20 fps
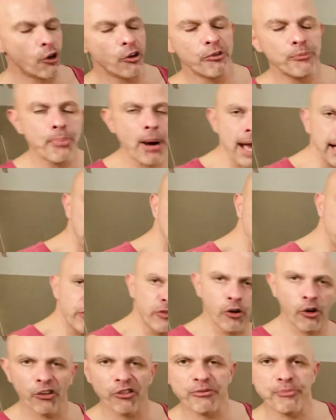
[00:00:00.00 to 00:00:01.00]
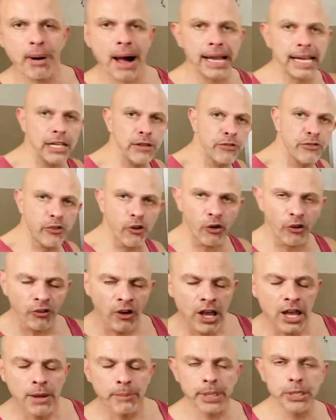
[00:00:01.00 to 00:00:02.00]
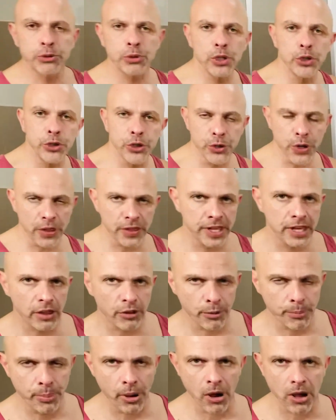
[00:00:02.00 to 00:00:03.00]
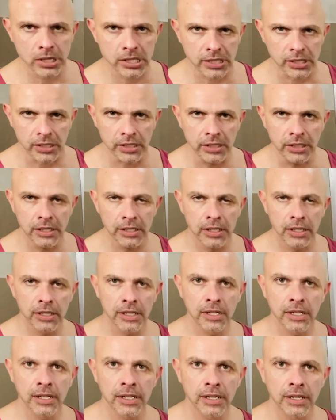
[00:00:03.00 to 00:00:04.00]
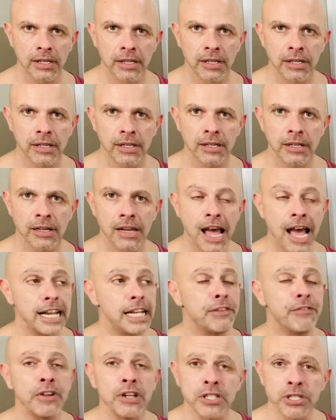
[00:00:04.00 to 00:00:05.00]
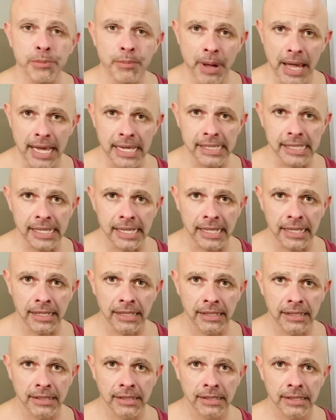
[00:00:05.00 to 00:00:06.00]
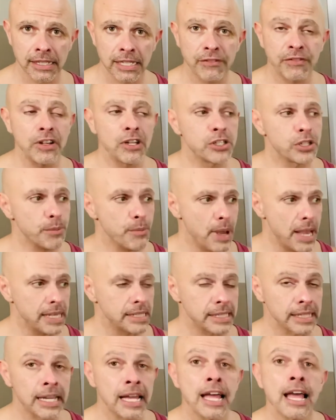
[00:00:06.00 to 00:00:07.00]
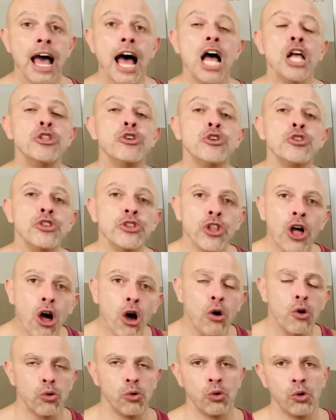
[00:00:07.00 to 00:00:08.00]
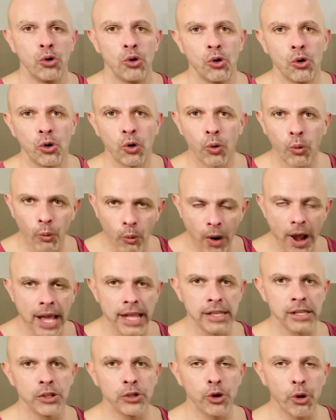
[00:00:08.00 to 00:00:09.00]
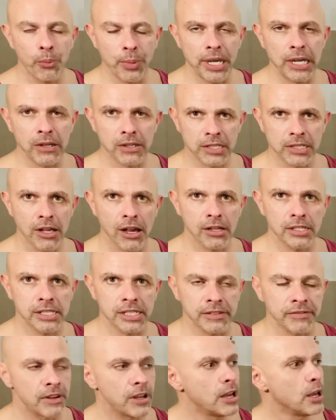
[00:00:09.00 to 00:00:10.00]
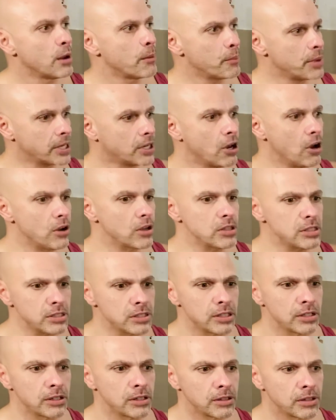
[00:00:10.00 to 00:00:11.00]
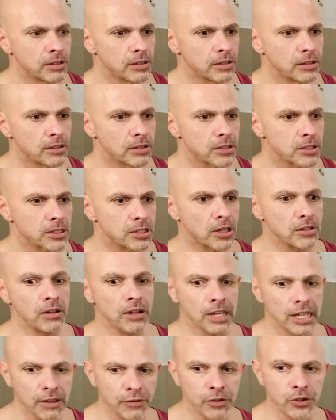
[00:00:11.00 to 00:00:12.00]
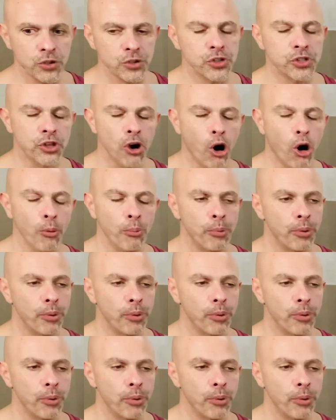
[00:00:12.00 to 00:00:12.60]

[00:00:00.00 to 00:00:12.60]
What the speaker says: back and forth, back and forth between you and the other person. And it feels amazing. It feels amazing. And you know when you're being assertive, because suddenly if you stop